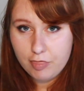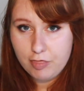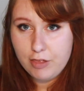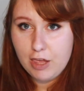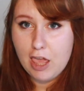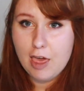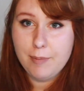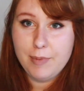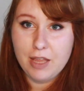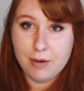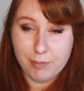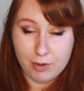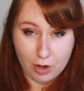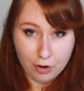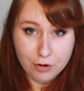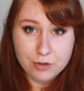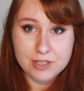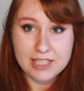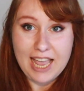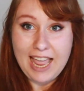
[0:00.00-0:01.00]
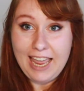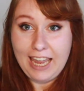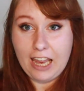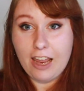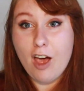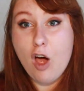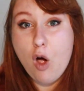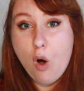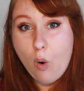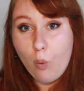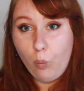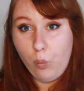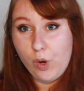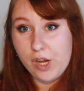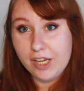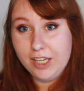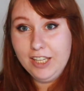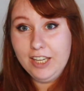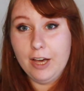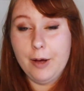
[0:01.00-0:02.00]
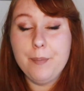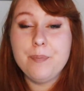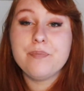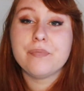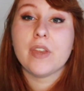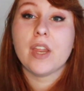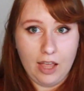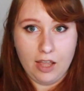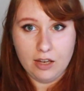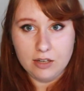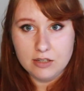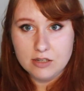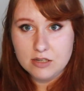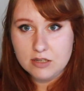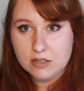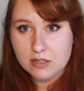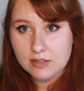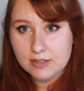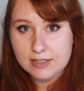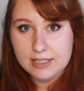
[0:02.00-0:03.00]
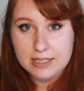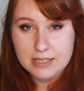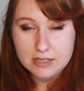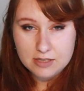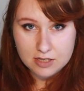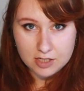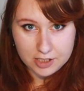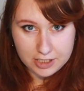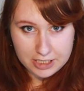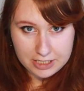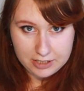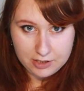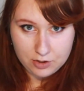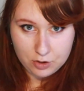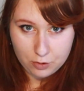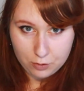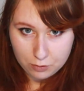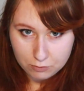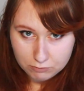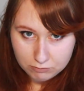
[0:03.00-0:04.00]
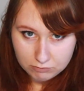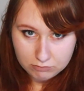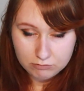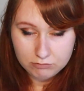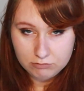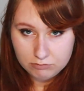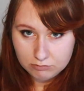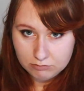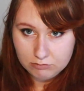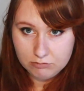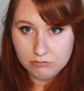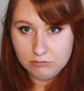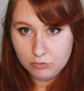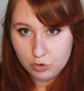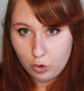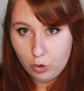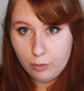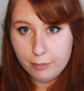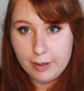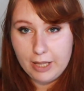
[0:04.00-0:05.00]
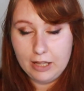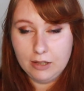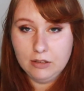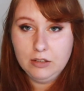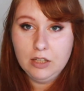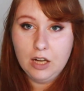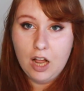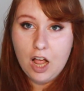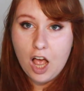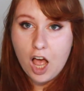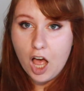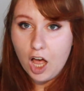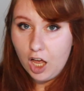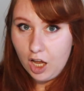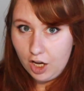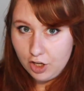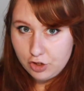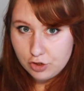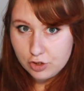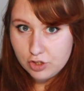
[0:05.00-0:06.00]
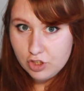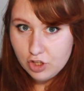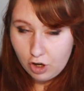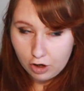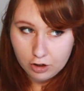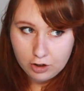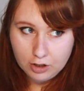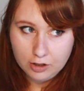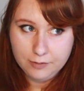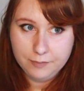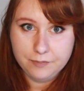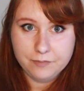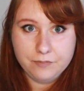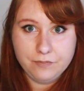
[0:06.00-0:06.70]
the Airbnb host, hey, we're here. And since there is no doorbell, I just knock.